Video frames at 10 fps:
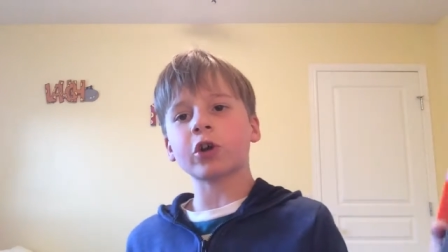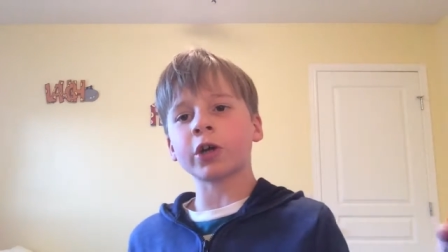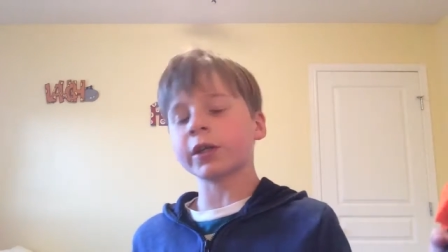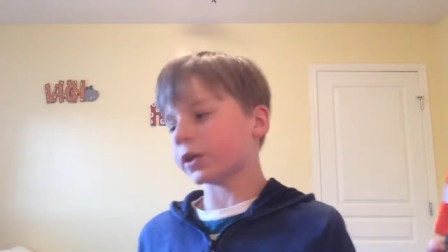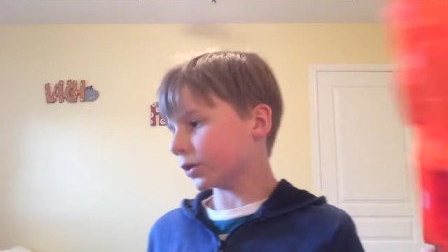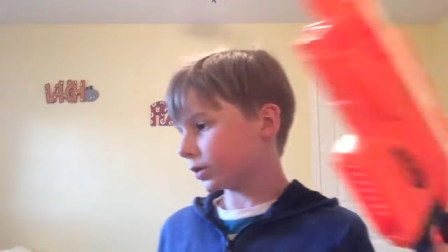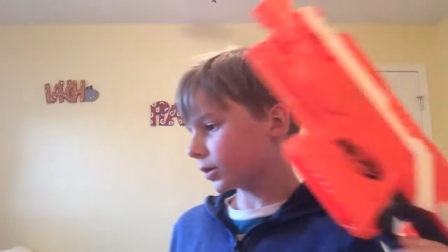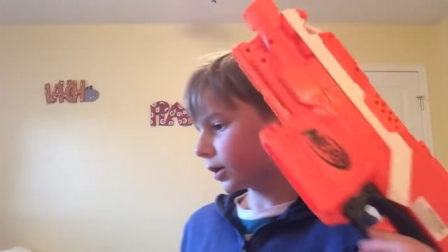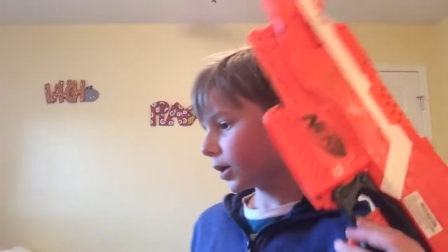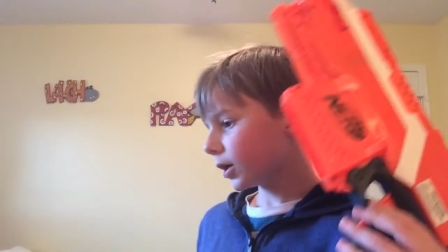on here.
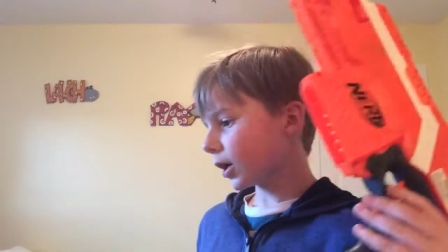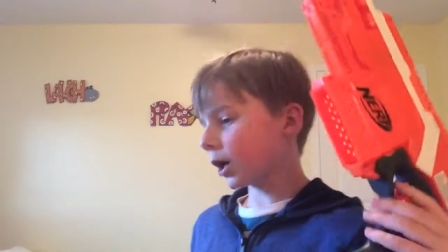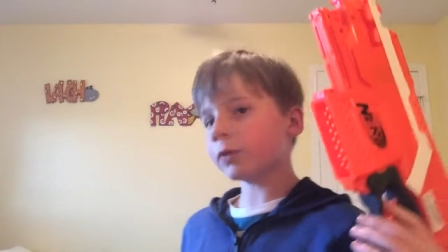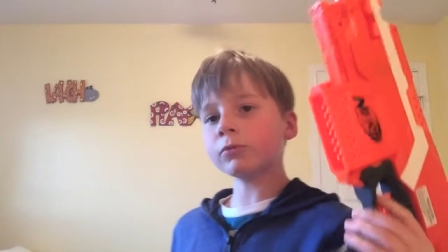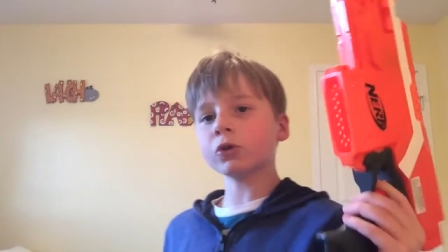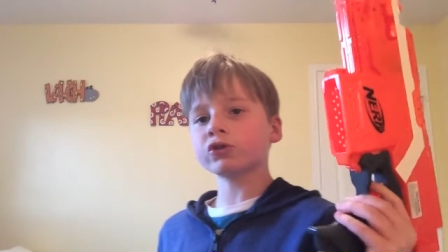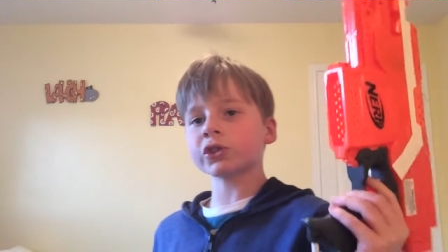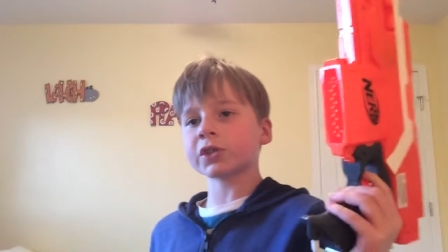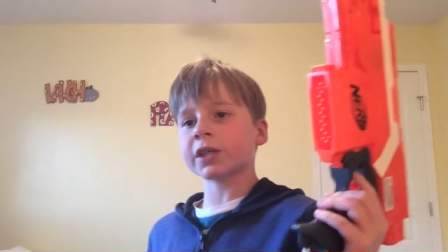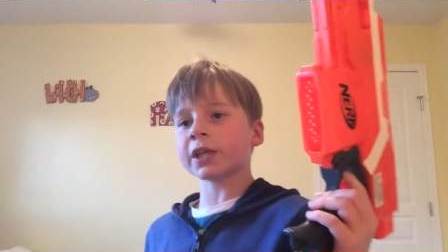I will
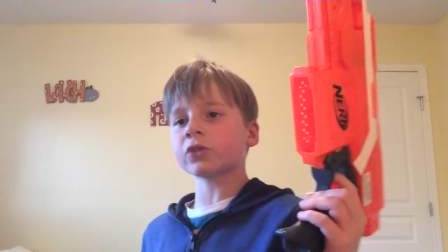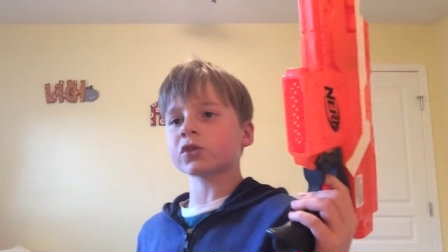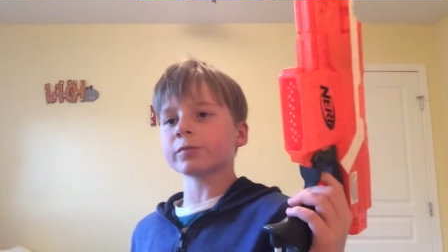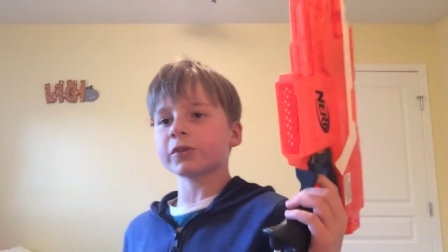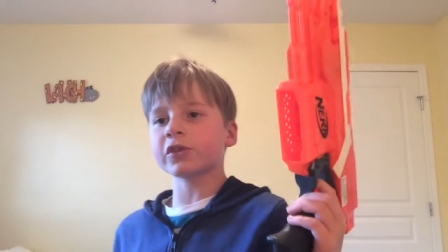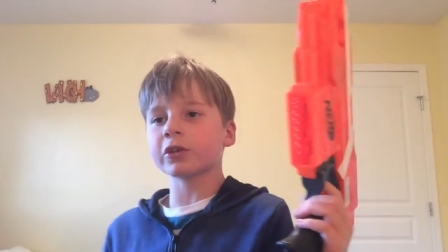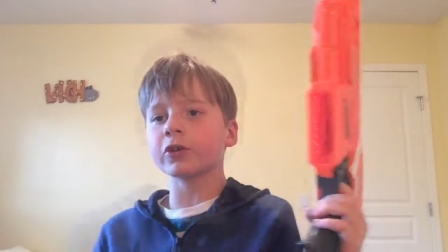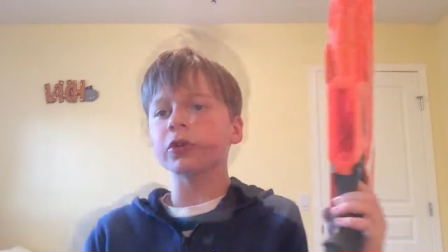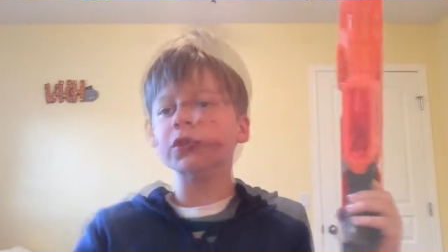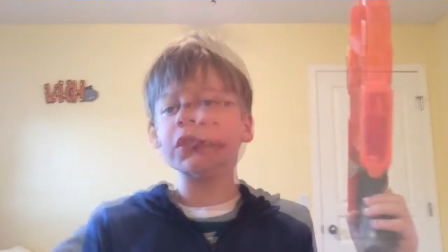just get those
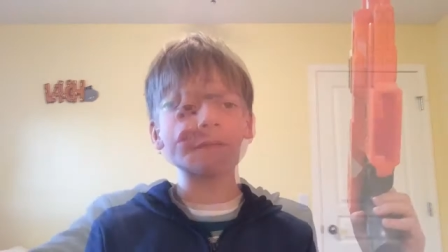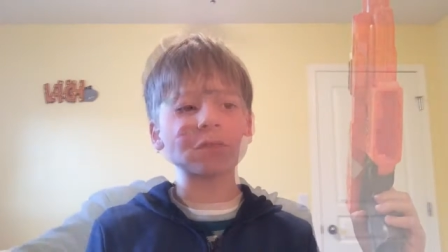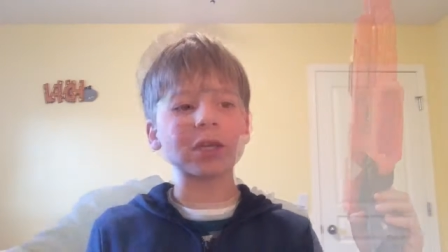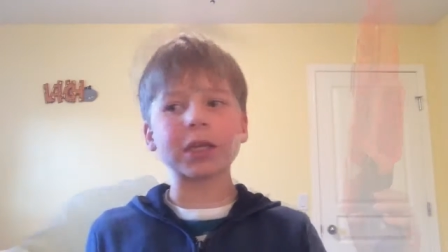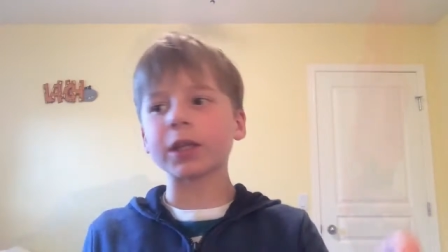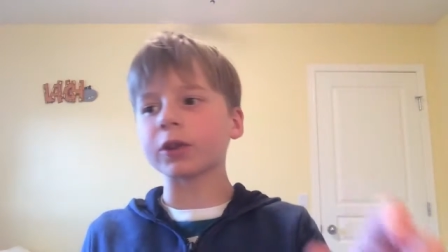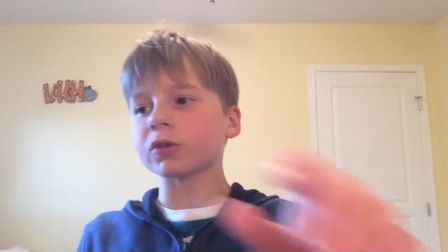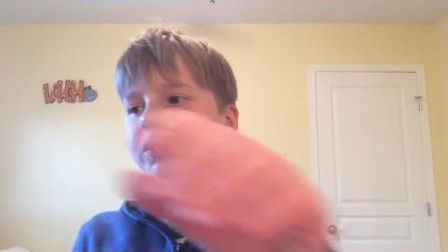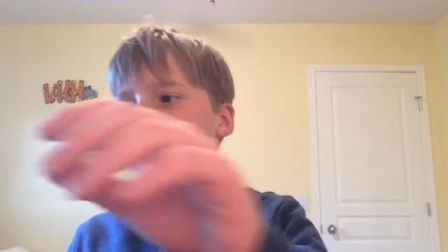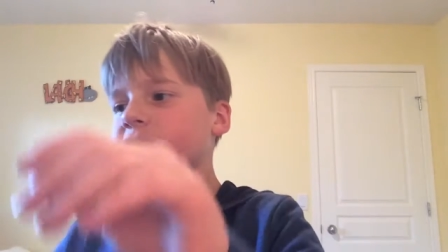materials. Back after getting
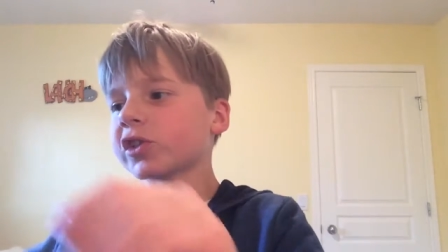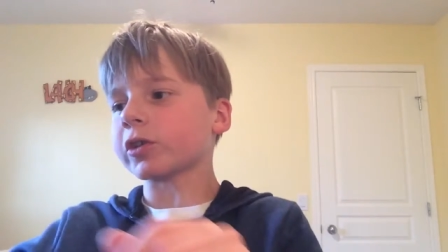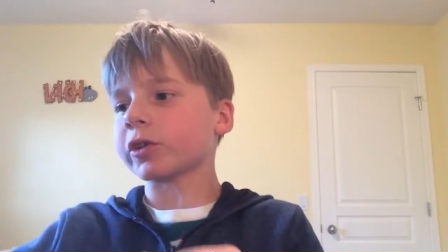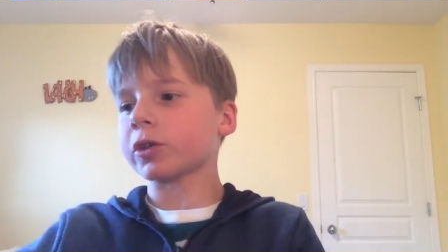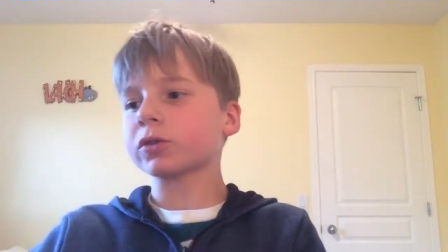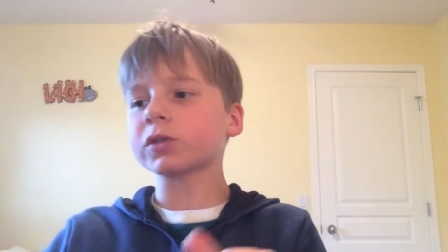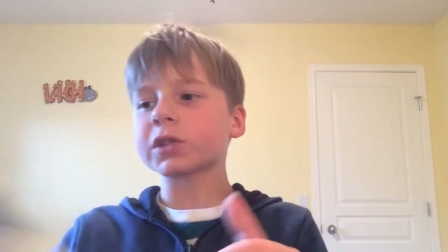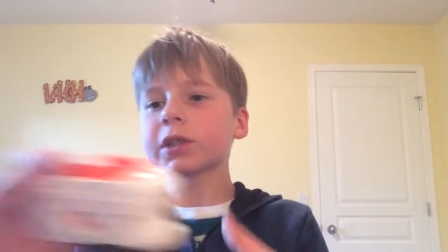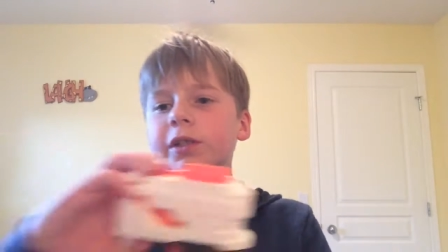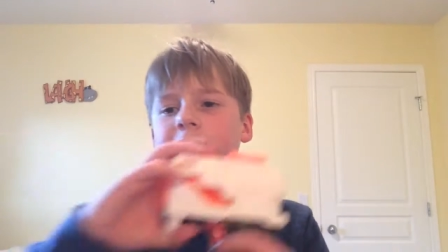those
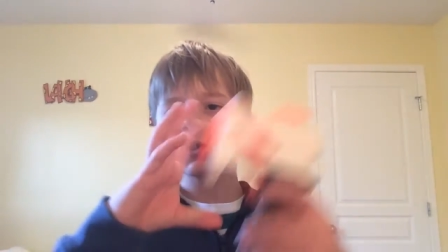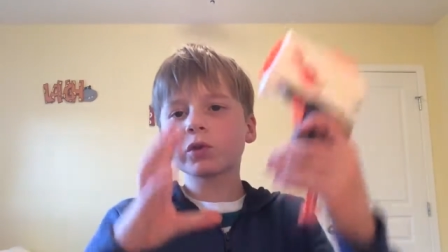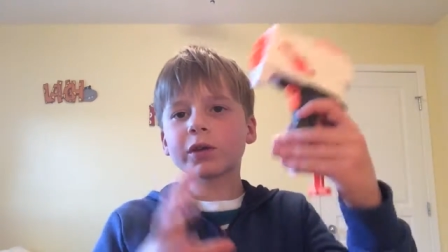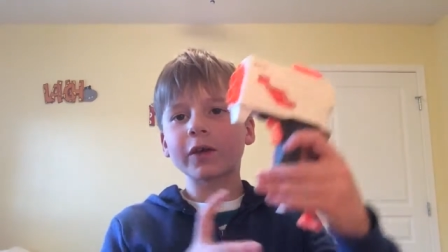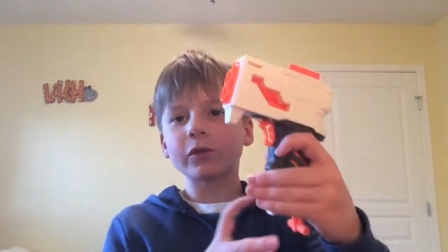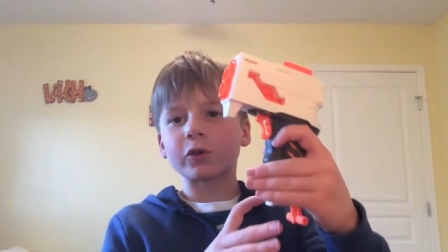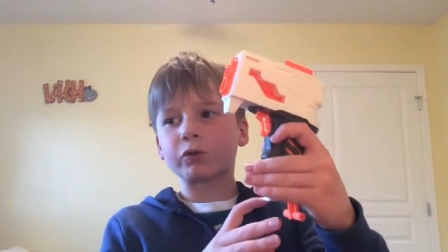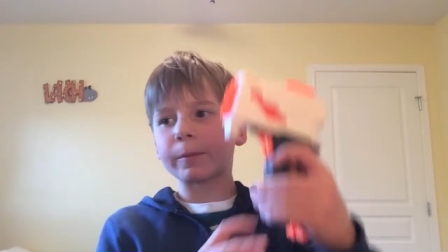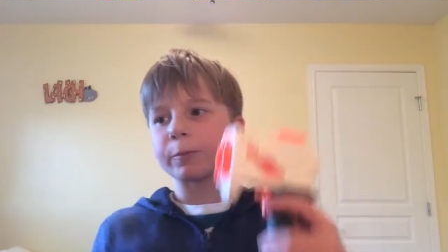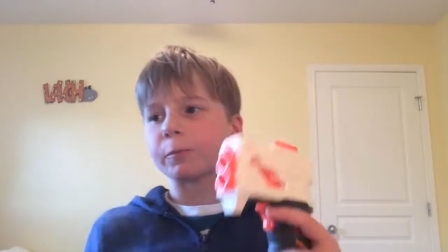materials, so I have the
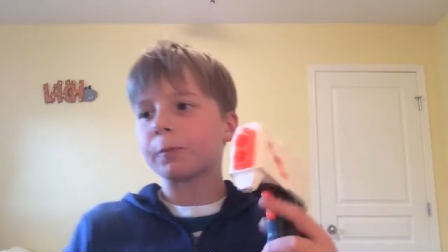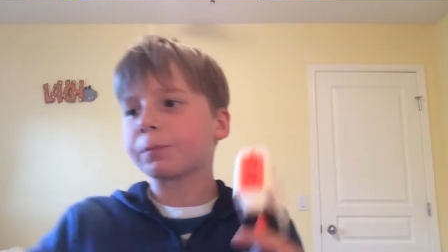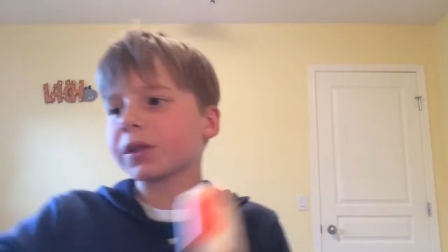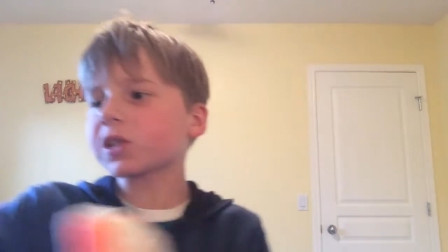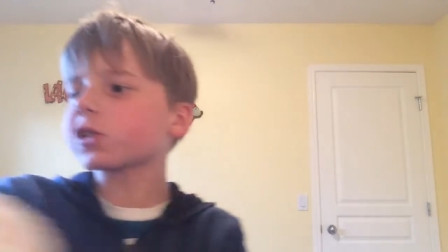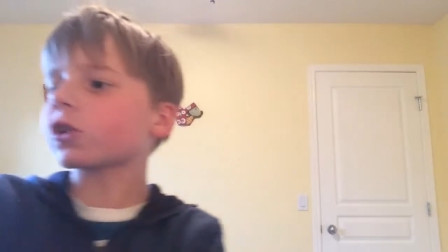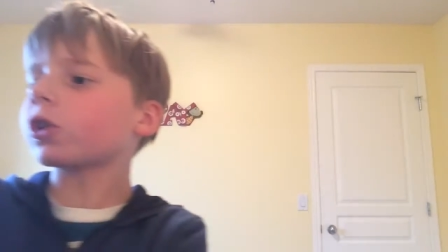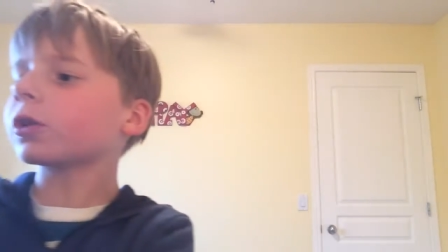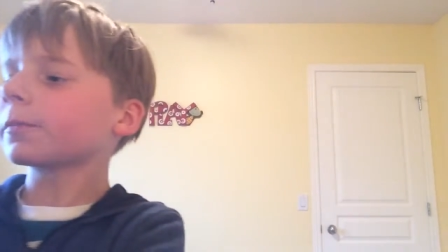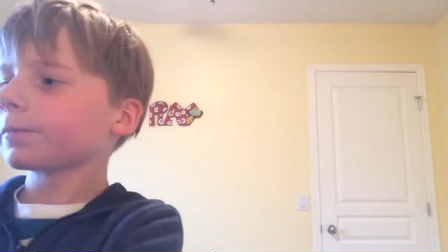equipable
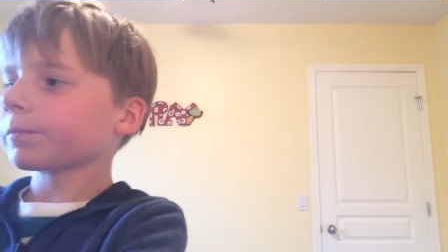pistol,